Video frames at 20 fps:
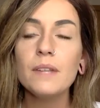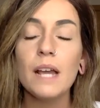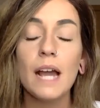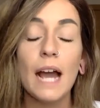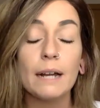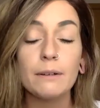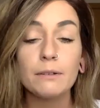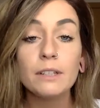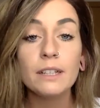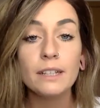
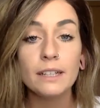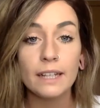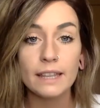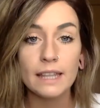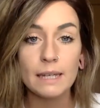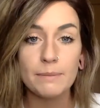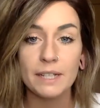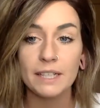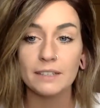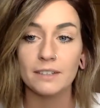I really like
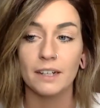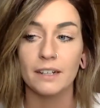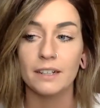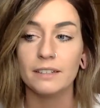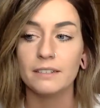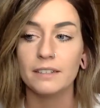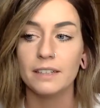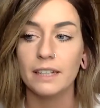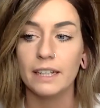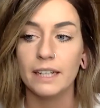that because
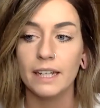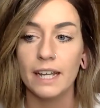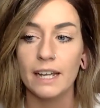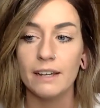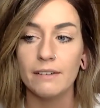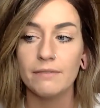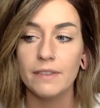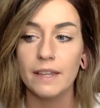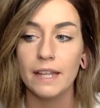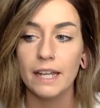honestly, like
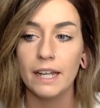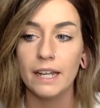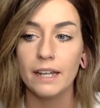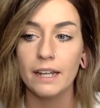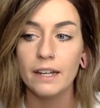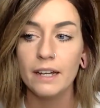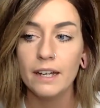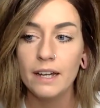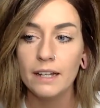if they